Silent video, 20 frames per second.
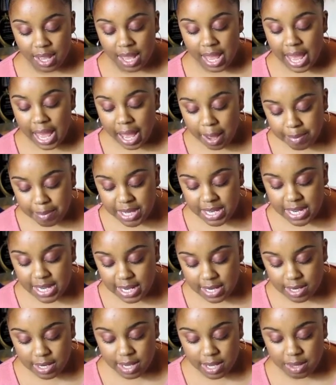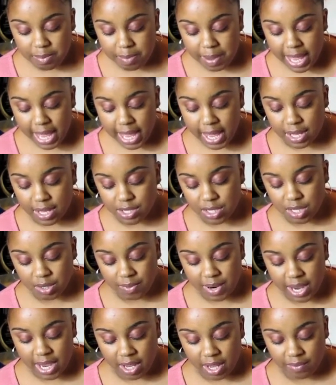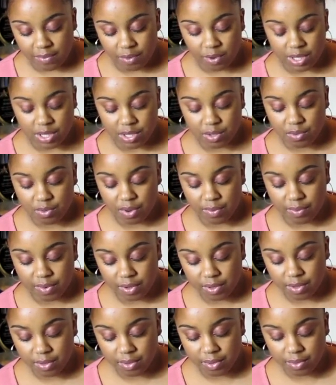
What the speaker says: I be needing another pass." Uriah's voice quivered.